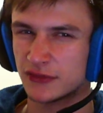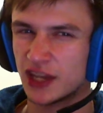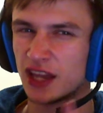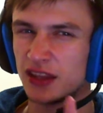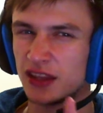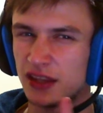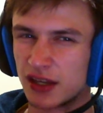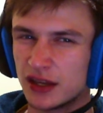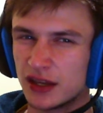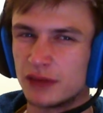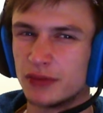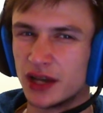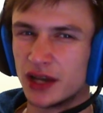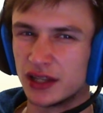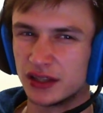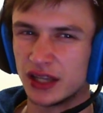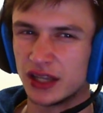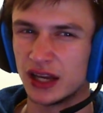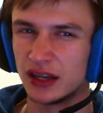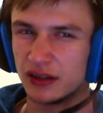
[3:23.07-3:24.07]
Think
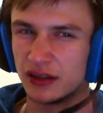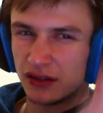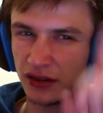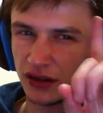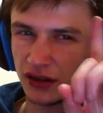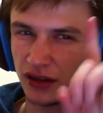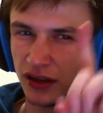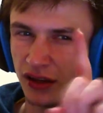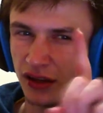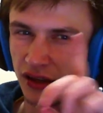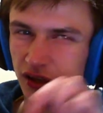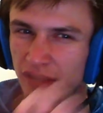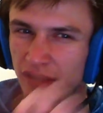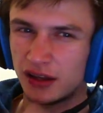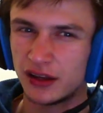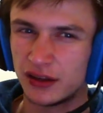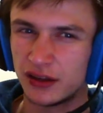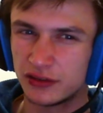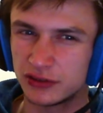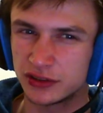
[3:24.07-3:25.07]
about that.
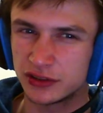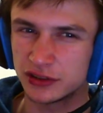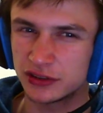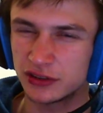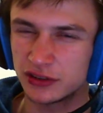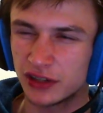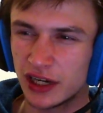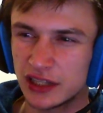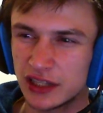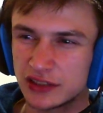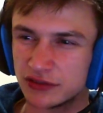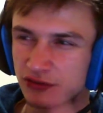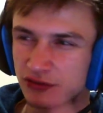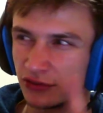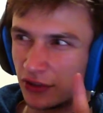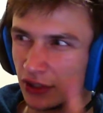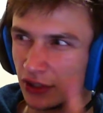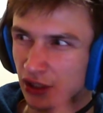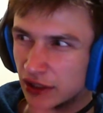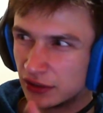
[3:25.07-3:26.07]
Forza Horizon
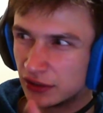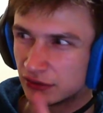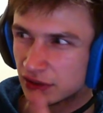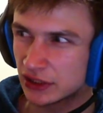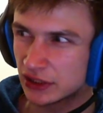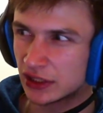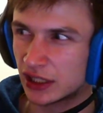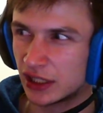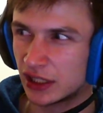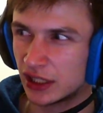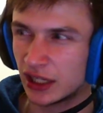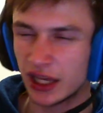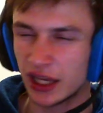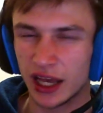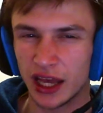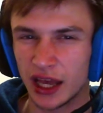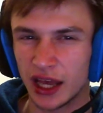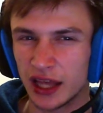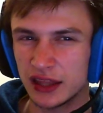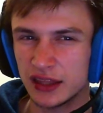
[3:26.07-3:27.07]
4.
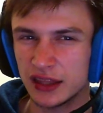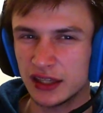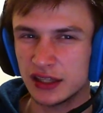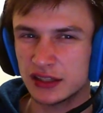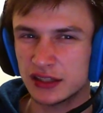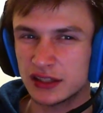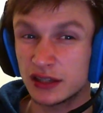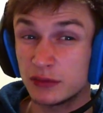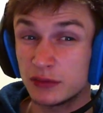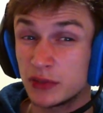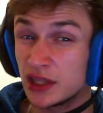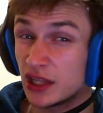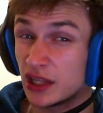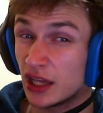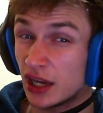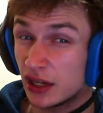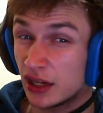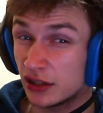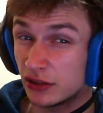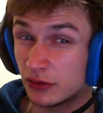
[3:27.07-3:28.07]
I think it's going to be the
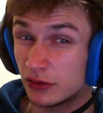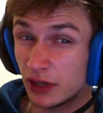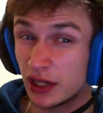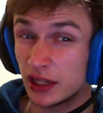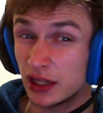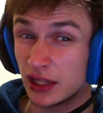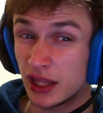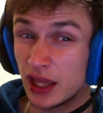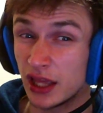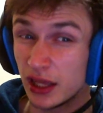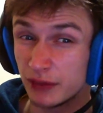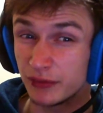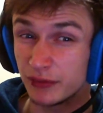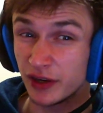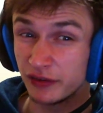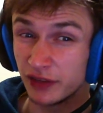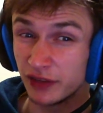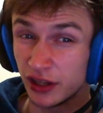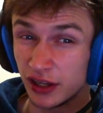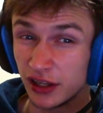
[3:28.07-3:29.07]
underrated game
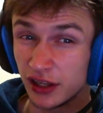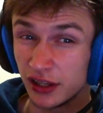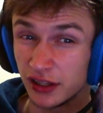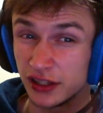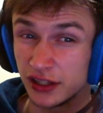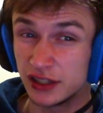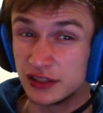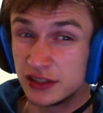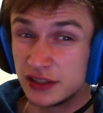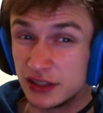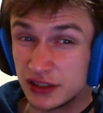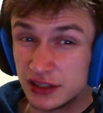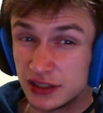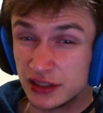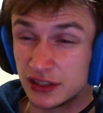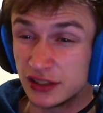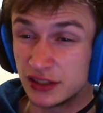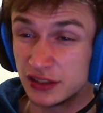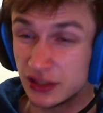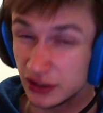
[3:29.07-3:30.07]
of the holiday season
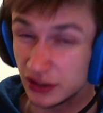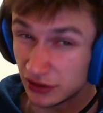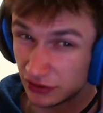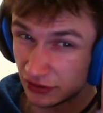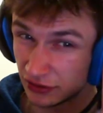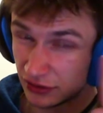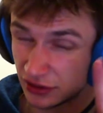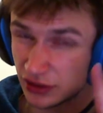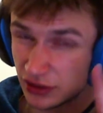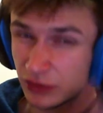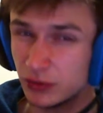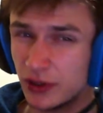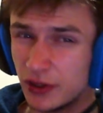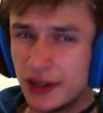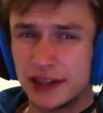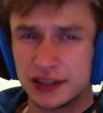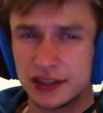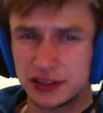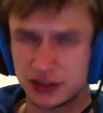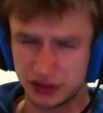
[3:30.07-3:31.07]
this year. Just
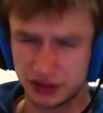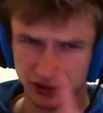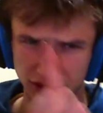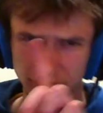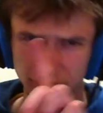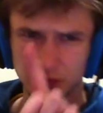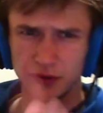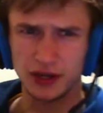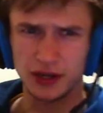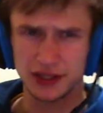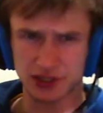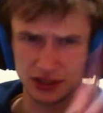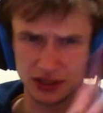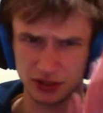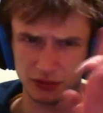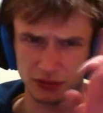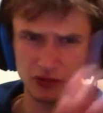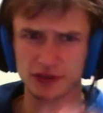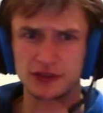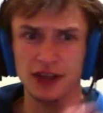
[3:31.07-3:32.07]
watch. The
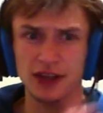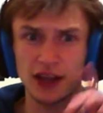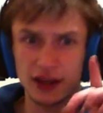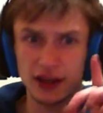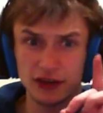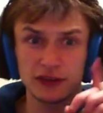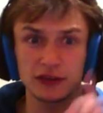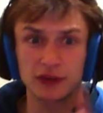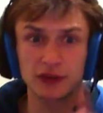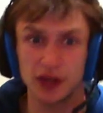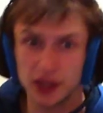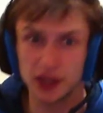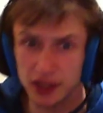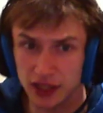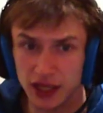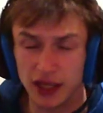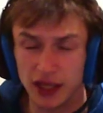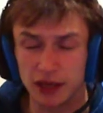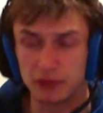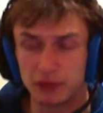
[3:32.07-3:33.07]
most underrated
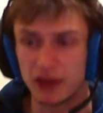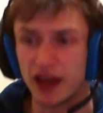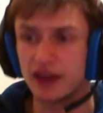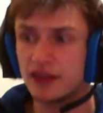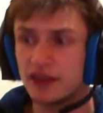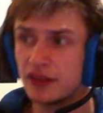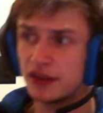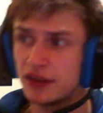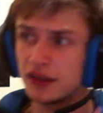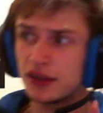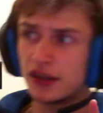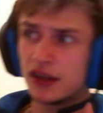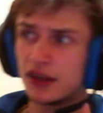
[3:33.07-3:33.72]
game. I think